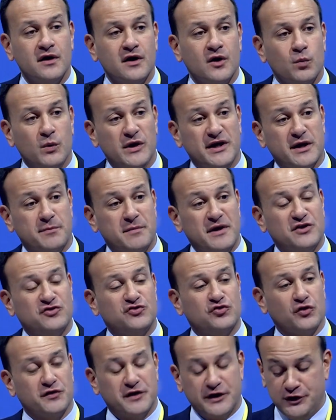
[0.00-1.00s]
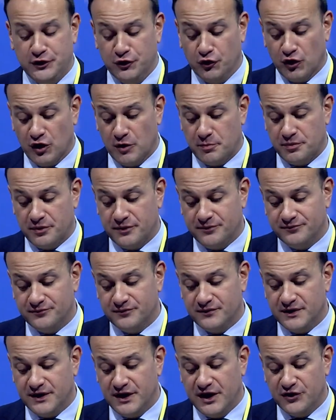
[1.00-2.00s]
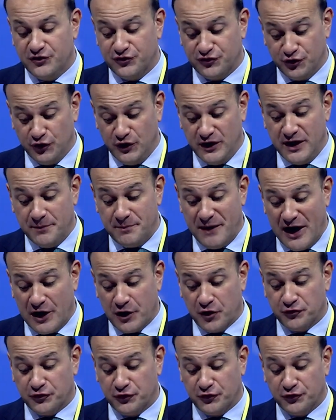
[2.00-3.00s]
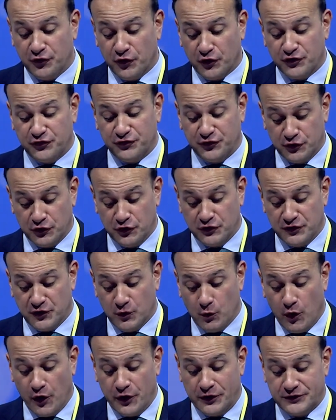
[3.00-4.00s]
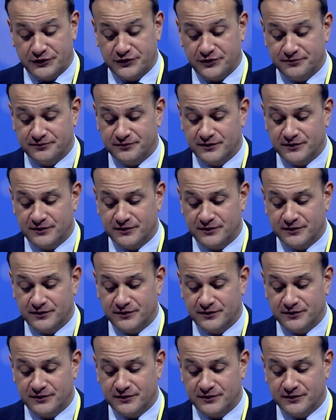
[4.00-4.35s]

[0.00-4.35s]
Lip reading: we can make sure that Europe is truly a powerful force for good in the world,